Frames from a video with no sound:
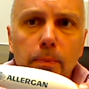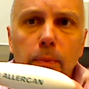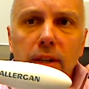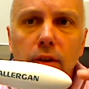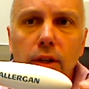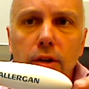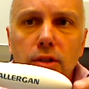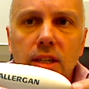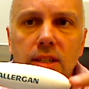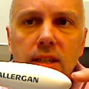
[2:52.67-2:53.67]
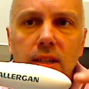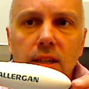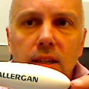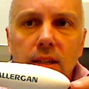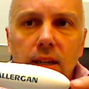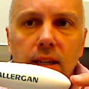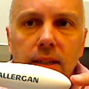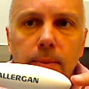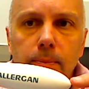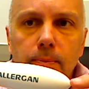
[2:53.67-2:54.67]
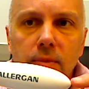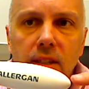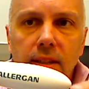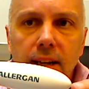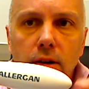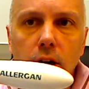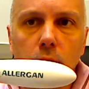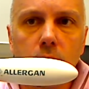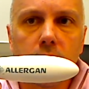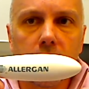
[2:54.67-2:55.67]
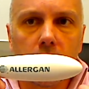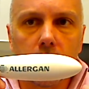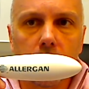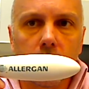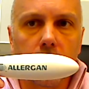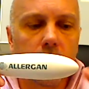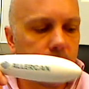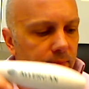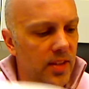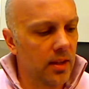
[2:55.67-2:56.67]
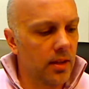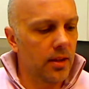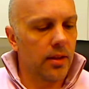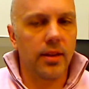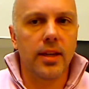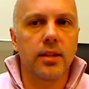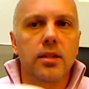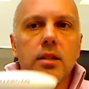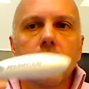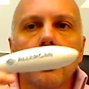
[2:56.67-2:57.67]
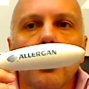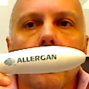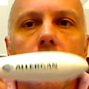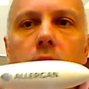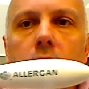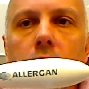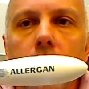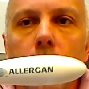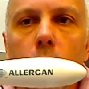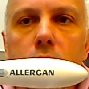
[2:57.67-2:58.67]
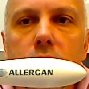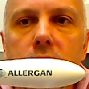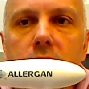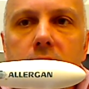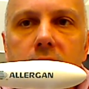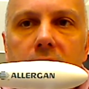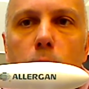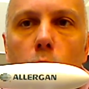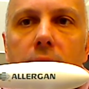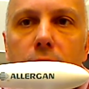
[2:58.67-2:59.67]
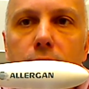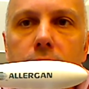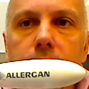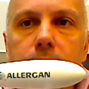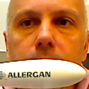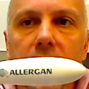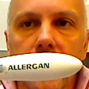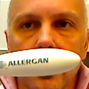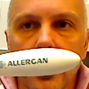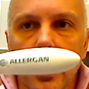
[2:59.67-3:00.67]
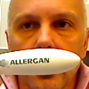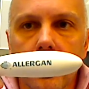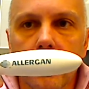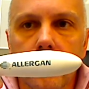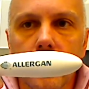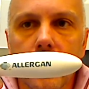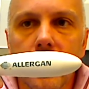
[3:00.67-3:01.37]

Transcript: but you'll notice it's um, narrow and long. This, which is the same width as this,